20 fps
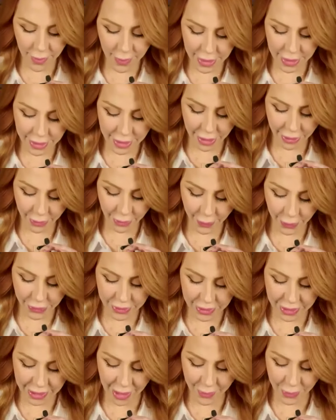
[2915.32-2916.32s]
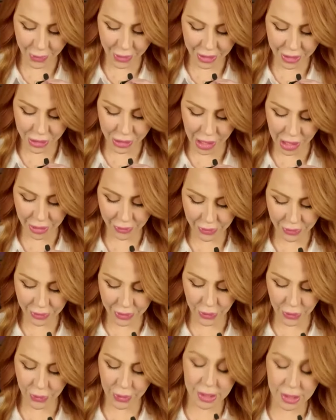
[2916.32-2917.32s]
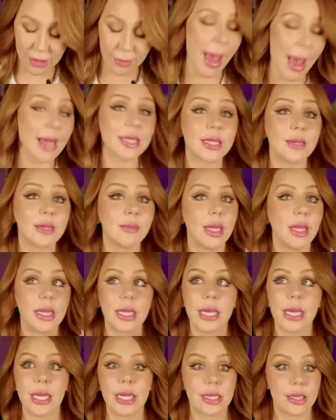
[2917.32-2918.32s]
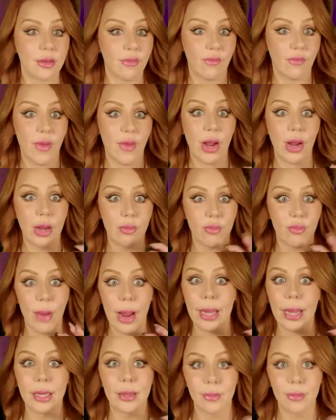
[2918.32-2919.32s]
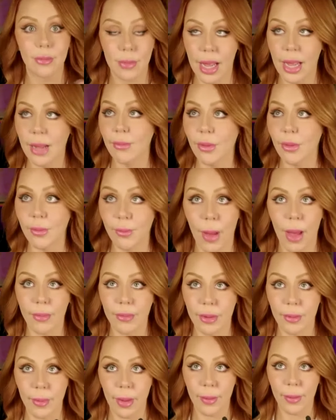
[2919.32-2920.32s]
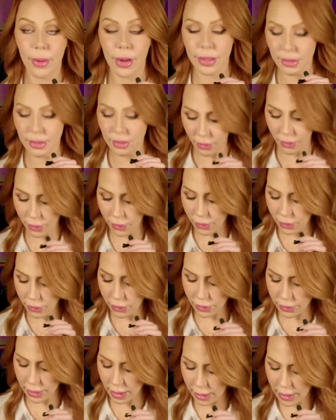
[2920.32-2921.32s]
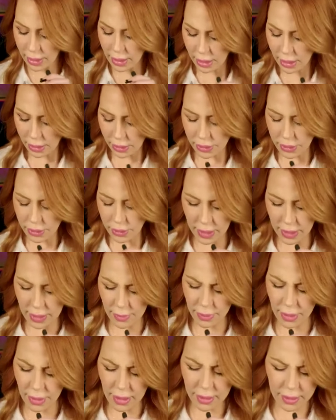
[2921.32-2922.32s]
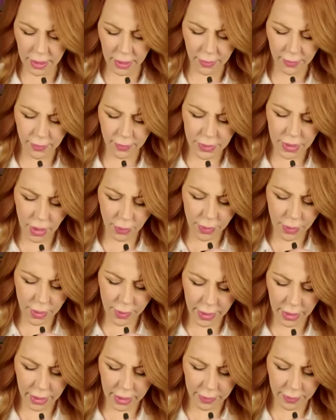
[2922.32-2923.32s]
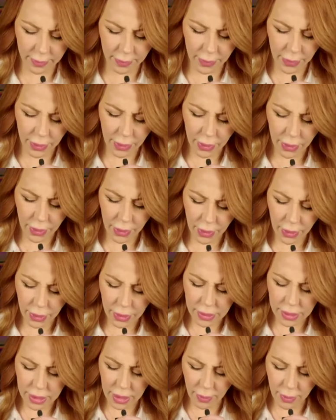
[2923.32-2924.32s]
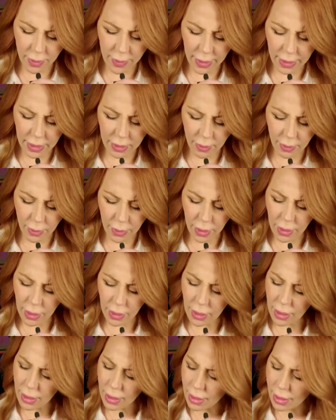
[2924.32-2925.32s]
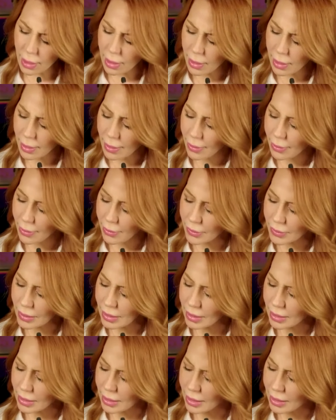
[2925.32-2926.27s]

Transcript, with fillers: be another person I'm going to channel soon because Maximilian is a very random name that popped in my brain. So hold on. So keep that there. Tell me about him. Tell me about him. Hold on.